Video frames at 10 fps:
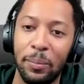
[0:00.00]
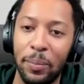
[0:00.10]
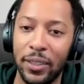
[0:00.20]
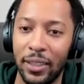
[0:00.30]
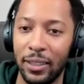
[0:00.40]

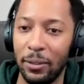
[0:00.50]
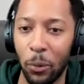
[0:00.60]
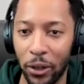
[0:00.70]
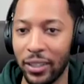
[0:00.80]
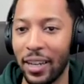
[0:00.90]
busy
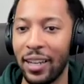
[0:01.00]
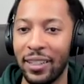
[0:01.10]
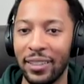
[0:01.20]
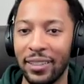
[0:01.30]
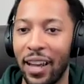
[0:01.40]
work
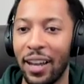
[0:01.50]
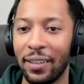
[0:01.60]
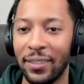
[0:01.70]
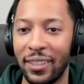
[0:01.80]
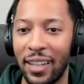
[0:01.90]
days,
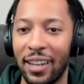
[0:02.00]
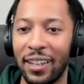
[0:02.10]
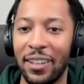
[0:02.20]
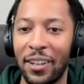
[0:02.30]
lives that